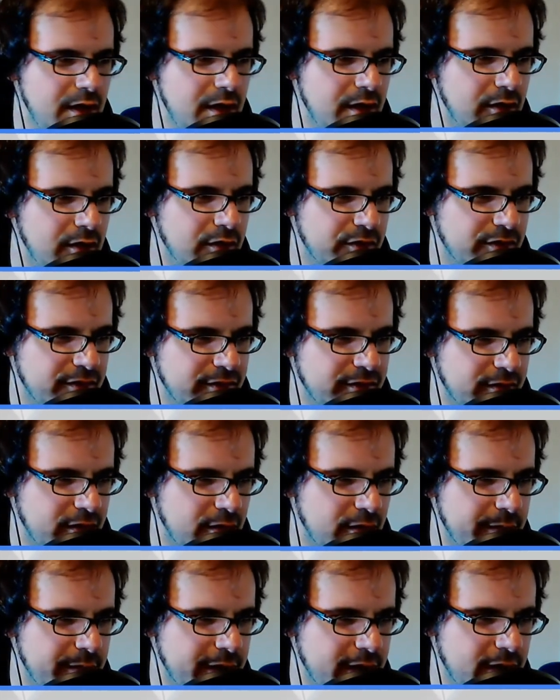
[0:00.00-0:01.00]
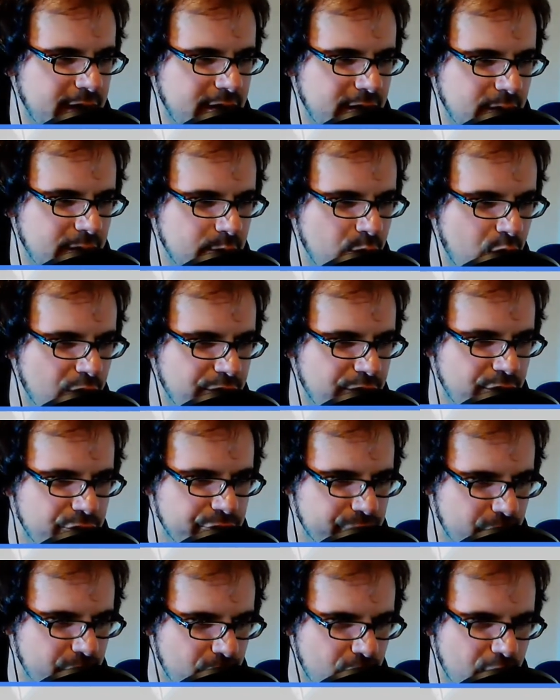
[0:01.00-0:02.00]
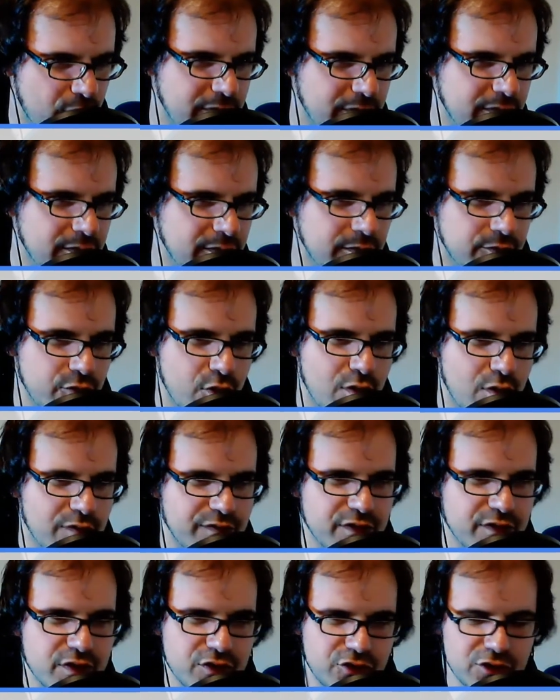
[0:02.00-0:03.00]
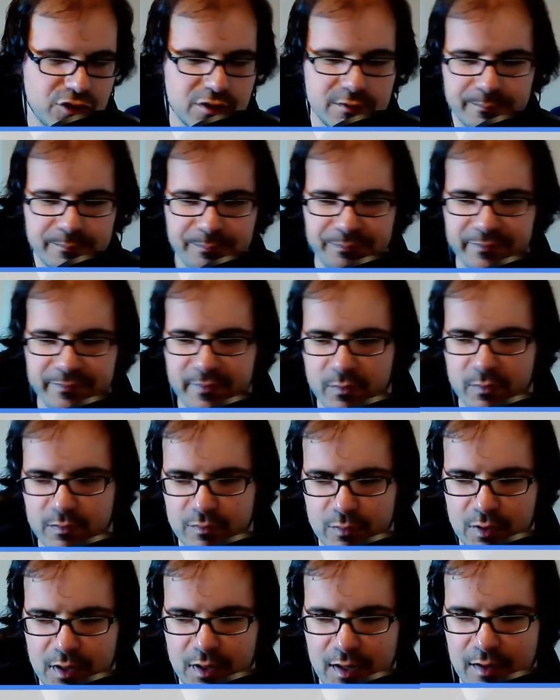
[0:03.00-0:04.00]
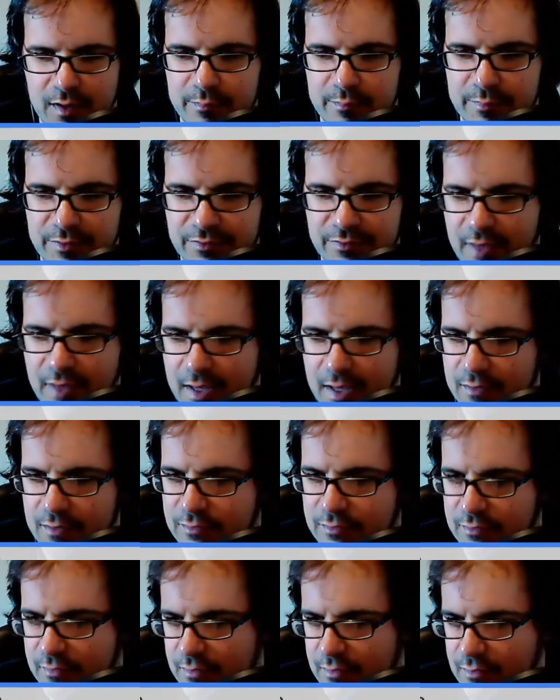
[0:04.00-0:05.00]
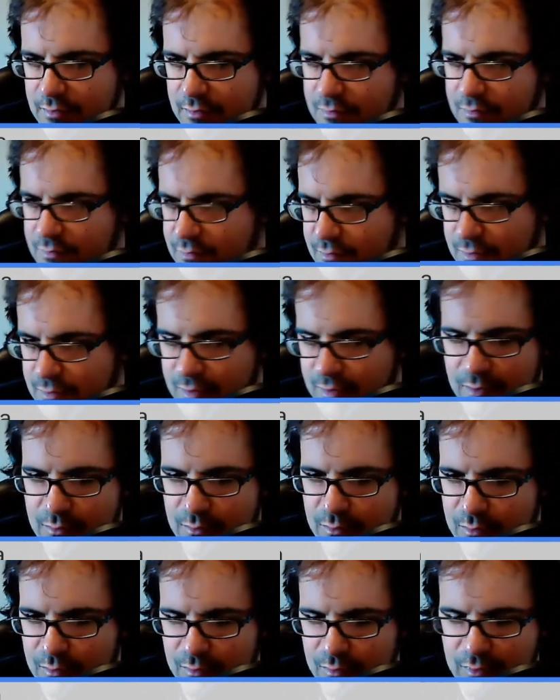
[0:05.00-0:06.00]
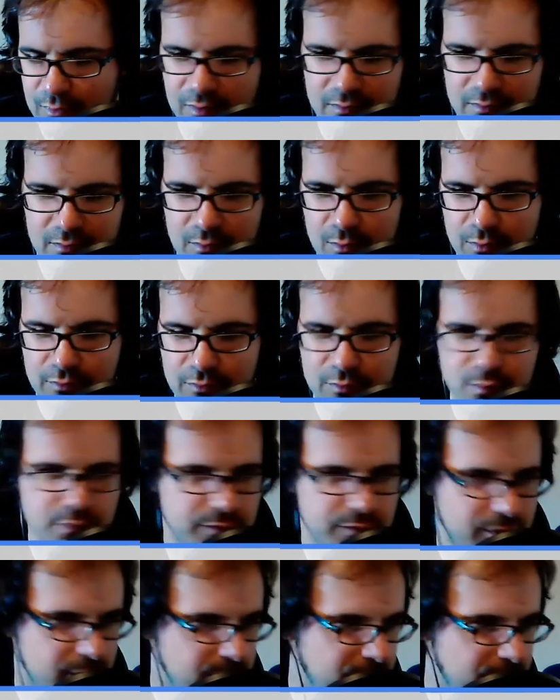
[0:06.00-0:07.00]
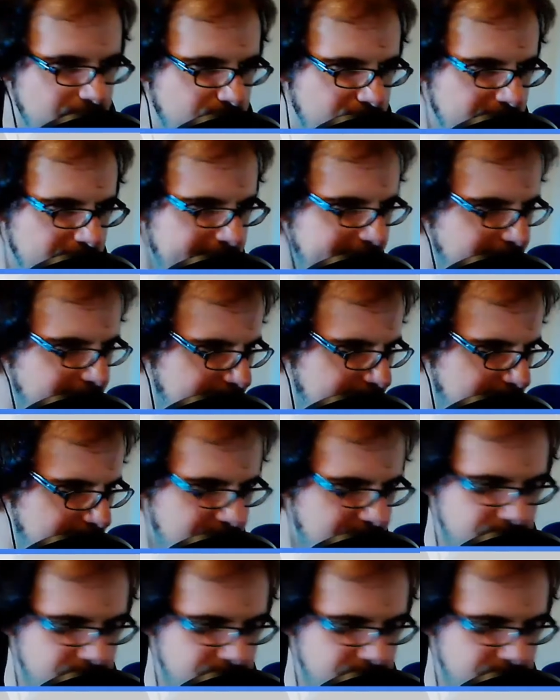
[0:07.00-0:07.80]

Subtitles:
because there's going to be more of a raw version with all our mistakes, and you know, all two of them that we'll make tonight